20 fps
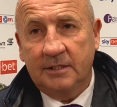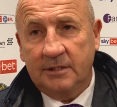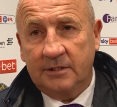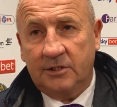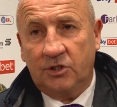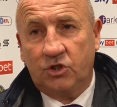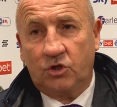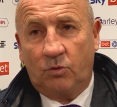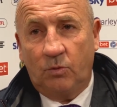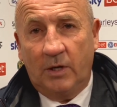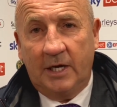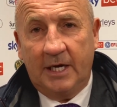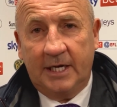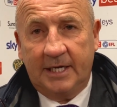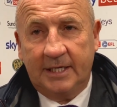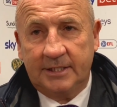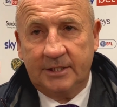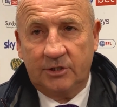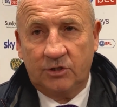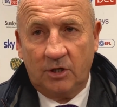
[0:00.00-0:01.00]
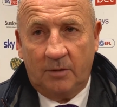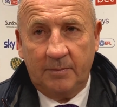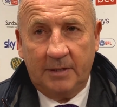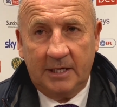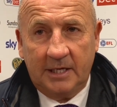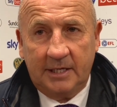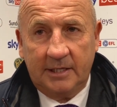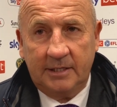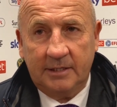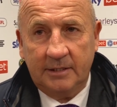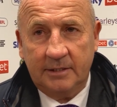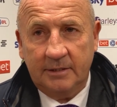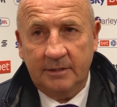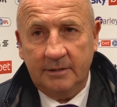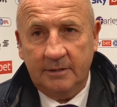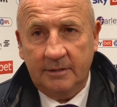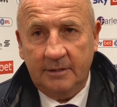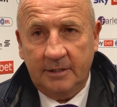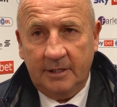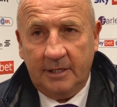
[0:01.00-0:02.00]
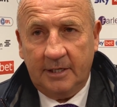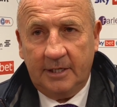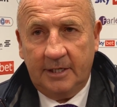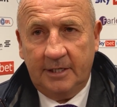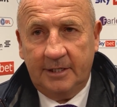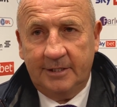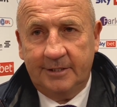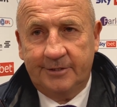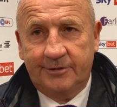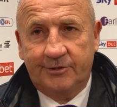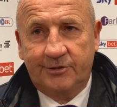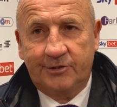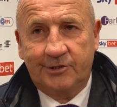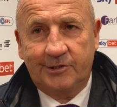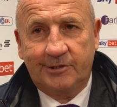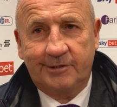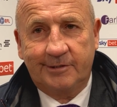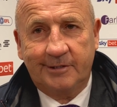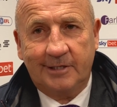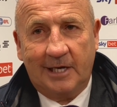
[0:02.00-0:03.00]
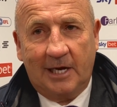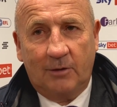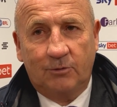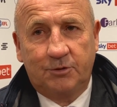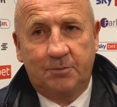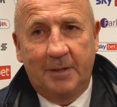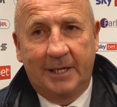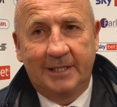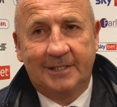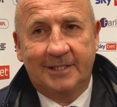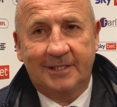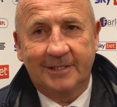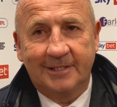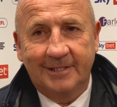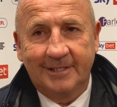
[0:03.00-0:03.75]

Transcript: to square it to Tommy Lee, his housemate,